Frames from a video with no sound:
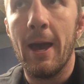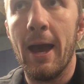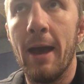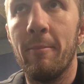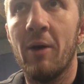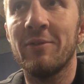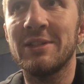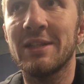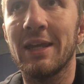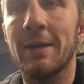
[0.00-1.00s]
Um,
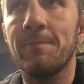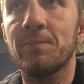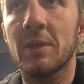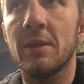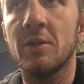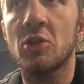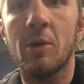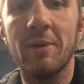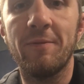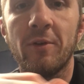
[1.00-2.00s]
obviously, the
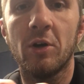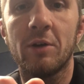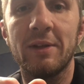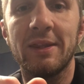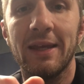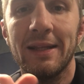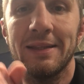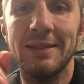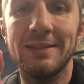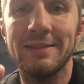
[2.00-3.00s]
Tommy Fury thing,
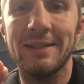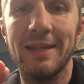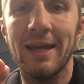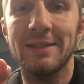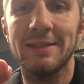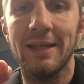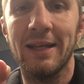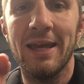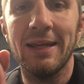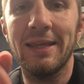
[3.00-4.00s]
this is the next
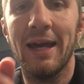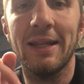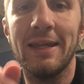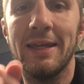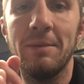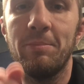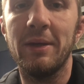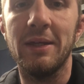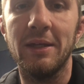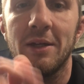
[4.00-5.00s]
thing. Can he
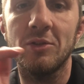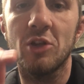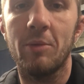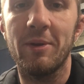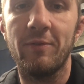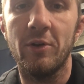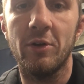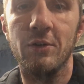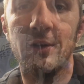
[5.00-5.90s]
beat Tommy Fury?